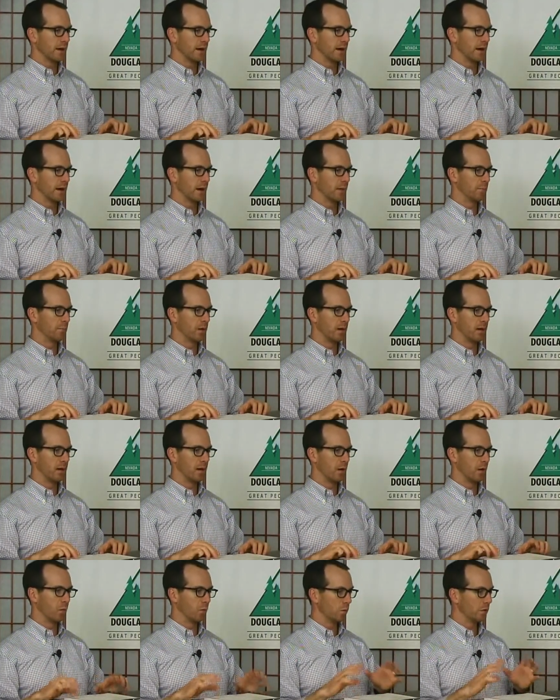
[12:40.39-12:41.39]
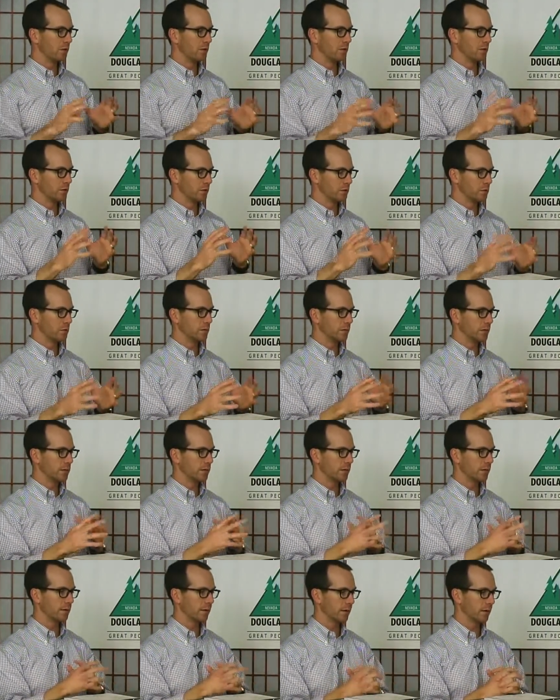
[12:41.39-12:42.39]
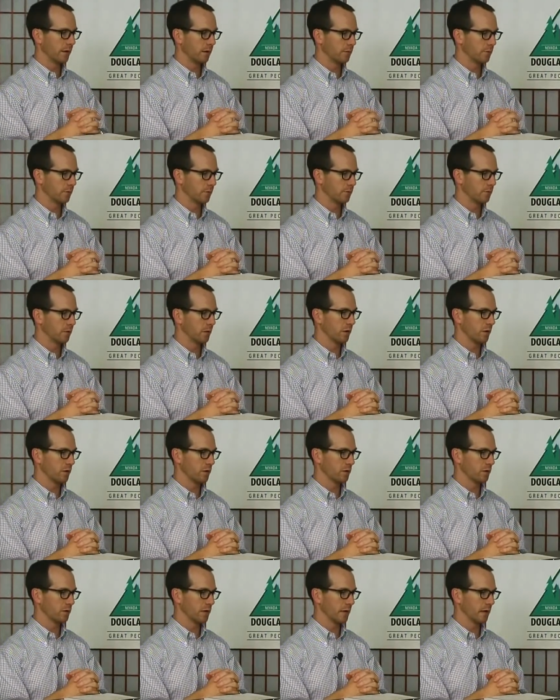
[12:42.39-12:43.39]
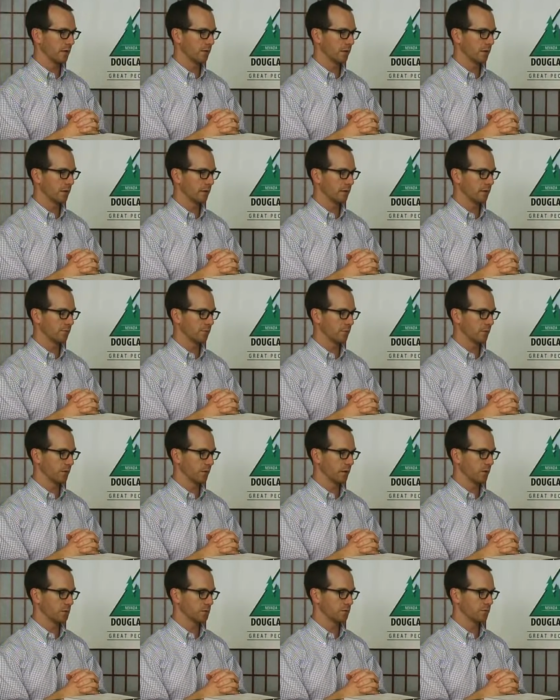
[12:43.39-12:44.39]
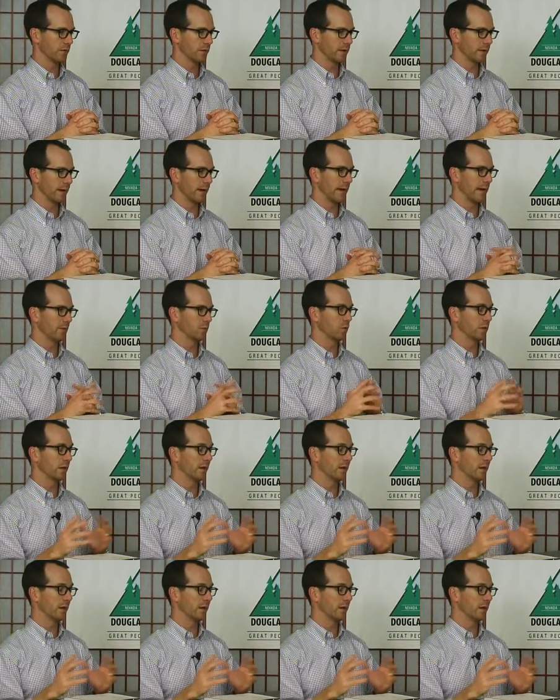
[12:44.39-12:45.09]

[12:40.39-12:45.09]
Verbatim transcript: um, are really a unique thing for Douglas County and for the Carson Valley to have.